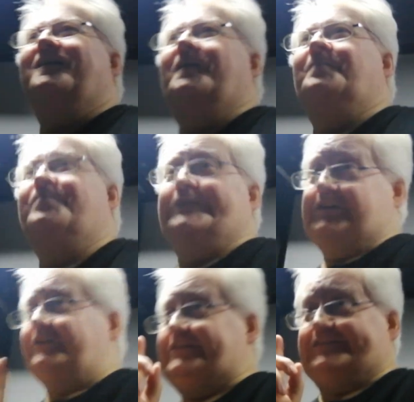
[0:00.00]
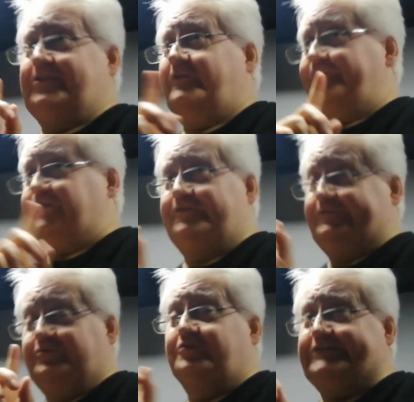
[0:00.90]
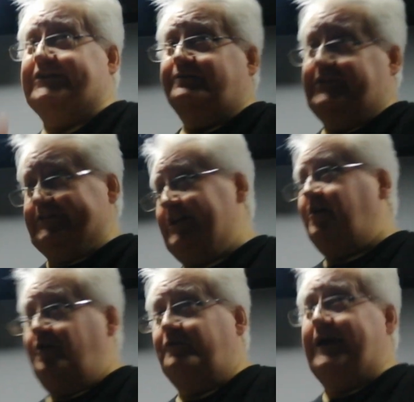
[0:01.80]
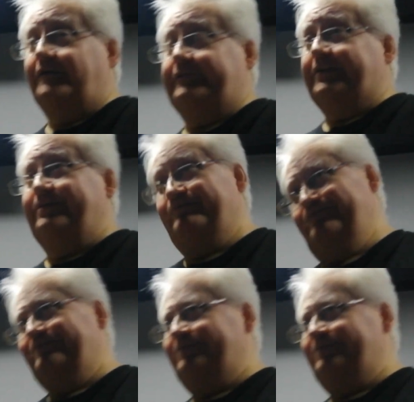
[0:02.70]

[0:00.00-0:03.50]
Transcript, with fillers: um, there's only still a few real cinemas that are around, and